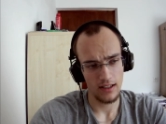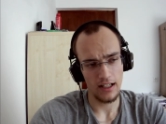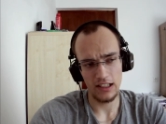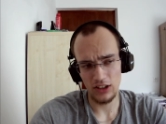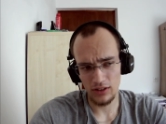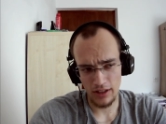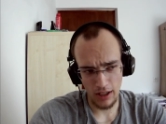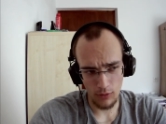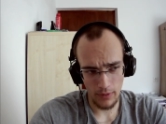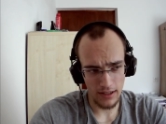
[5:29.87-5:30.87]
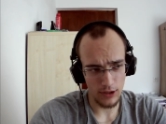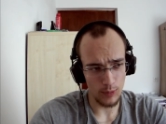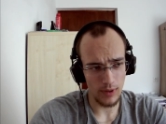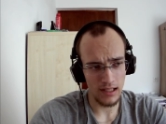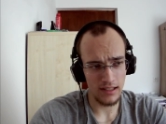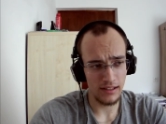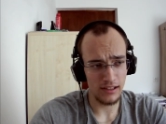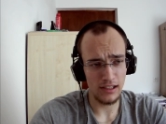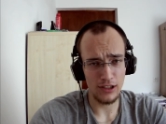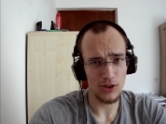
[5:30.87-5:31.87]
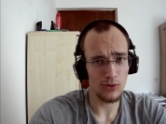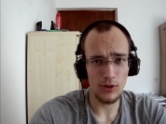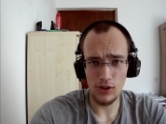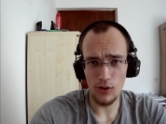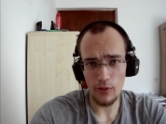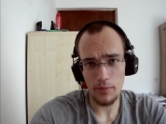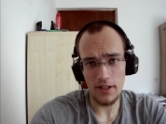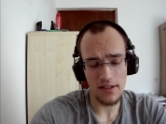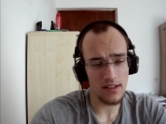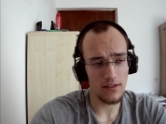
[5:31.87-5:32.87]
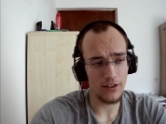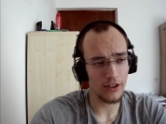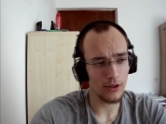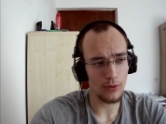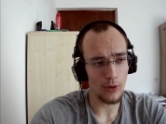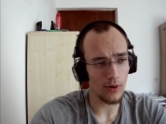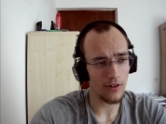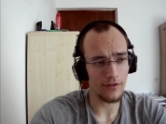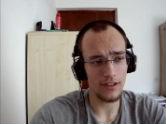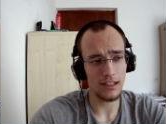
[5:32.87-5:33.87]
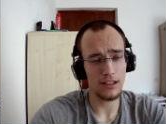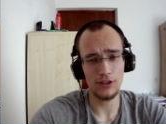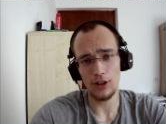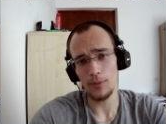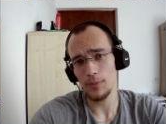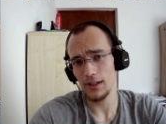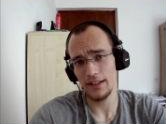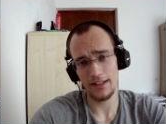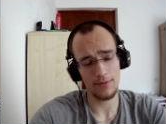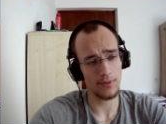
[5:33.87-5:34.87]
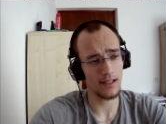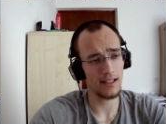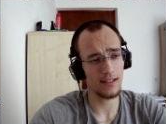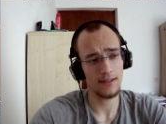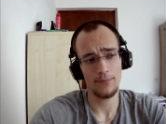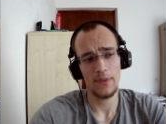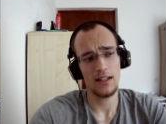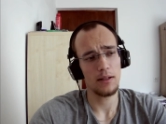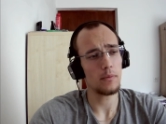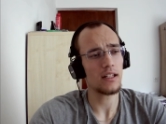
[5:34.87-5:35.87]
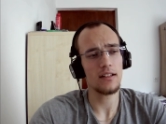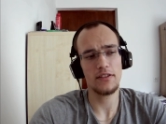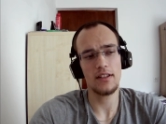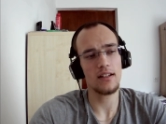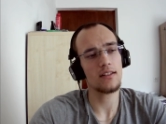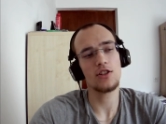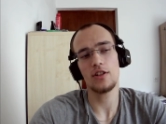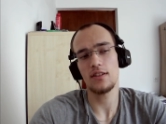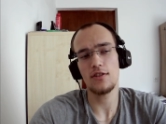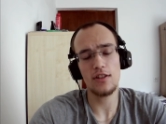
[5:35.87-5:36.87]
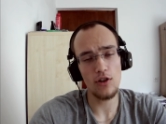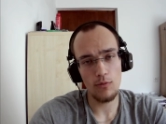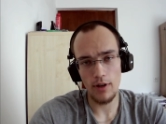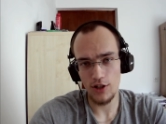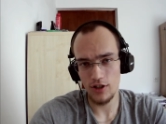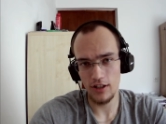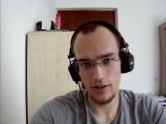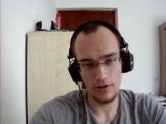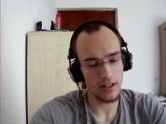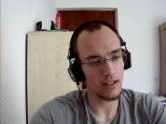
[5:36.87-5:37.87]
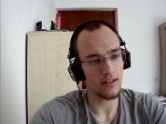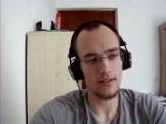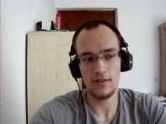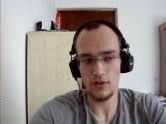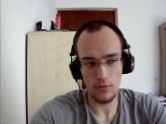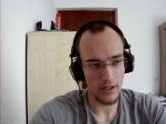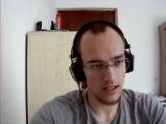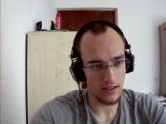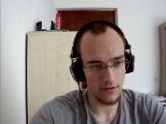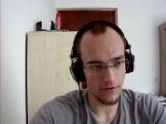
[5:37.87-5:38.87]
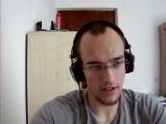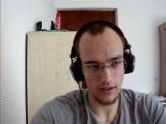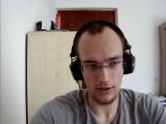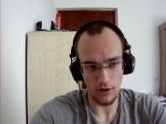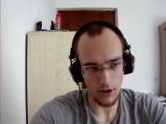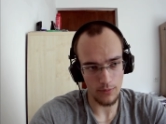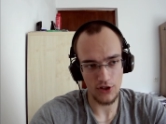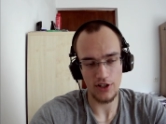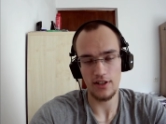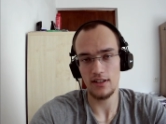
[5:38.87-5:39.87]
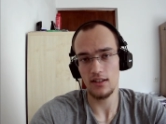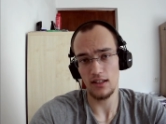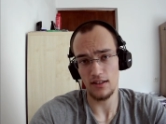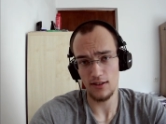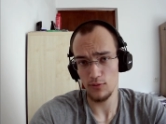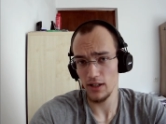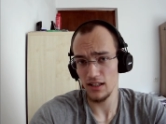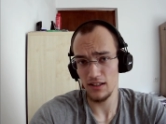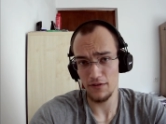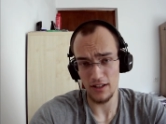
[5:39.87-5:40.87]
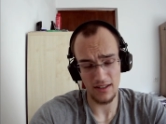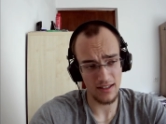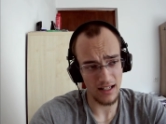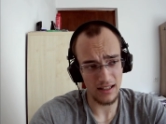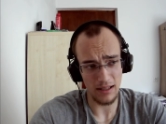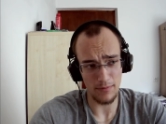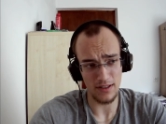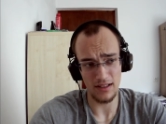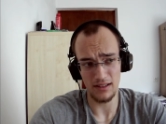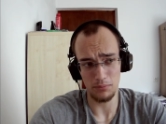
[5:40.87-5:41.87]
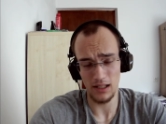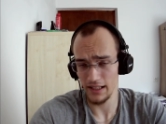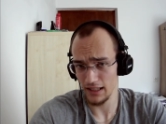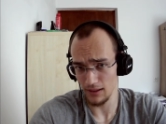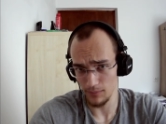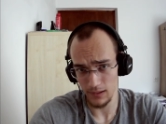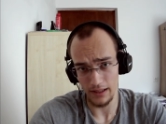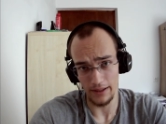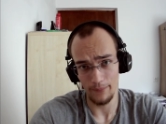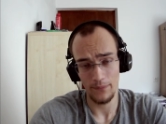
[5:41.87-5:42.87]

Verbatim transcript: I don't recommend you play the Ruy Lopez, even though all of the top players played, because there is just so much theory and so many different options and so many different setups that black can play.